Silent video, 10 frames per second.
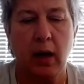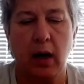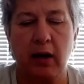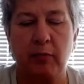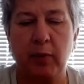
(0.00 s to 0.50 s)

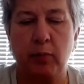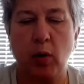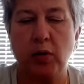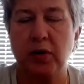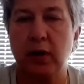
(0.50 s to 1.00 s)
I've been
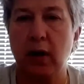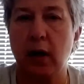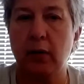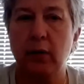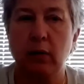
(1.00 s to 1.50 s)
posting
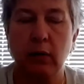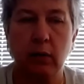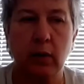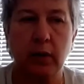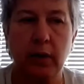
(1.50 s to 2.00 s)
on
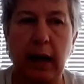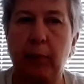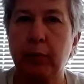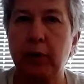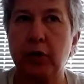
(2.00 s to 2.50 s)
the
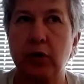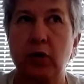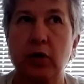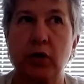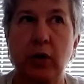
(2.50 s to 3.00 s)

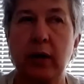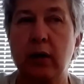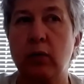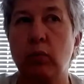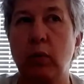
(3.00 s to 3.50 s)
Appalachian
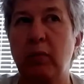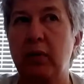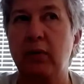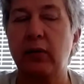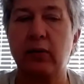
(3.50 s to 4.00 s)
Trail
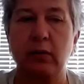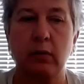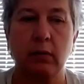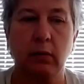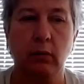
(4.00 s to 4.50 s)
Women's
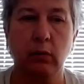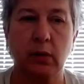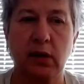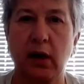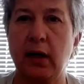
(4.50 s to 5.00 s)

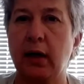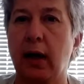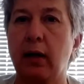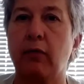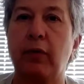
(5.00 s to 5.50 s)
site
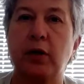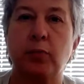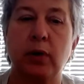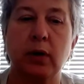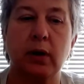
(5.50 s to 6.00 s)
on
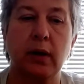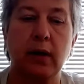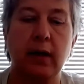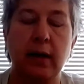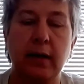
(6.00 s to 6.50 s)
Facebook,
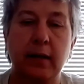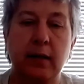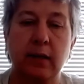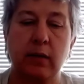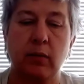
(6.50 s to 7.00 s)

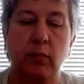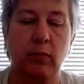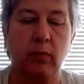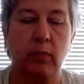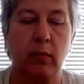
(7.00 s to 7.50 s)
and
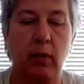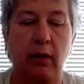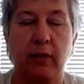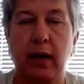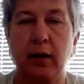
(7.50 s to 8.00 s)

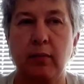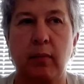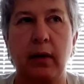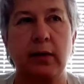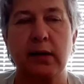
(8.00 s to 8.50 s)
I've gotten
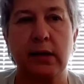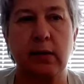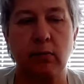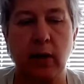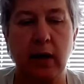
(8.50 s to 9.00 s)
my
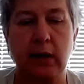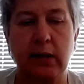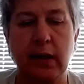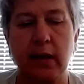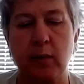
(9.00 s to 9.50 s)

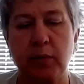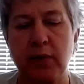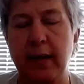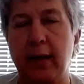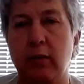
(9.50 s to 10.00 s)

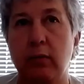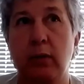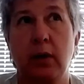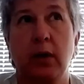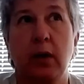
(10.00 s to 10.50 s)
setups
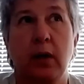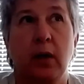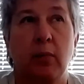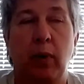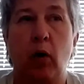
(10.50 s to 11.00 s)
down,
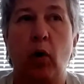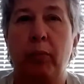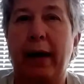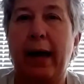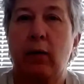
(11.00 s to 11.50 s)
my
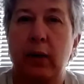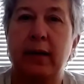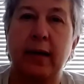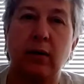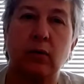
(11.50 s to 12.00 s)
whole pack
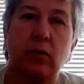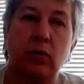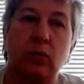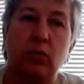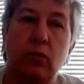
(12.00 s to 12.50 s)
weight down
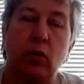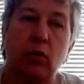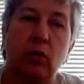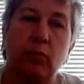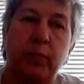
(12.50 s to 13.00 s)
to
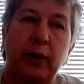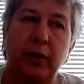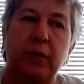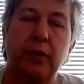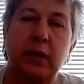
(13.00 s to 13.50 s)

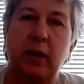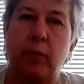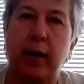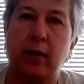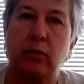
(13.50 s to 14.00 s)
about
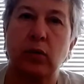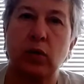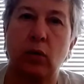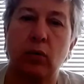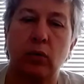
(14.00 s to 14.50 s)
13 pounds
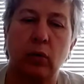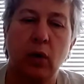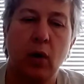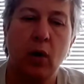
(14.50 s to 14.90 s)
total.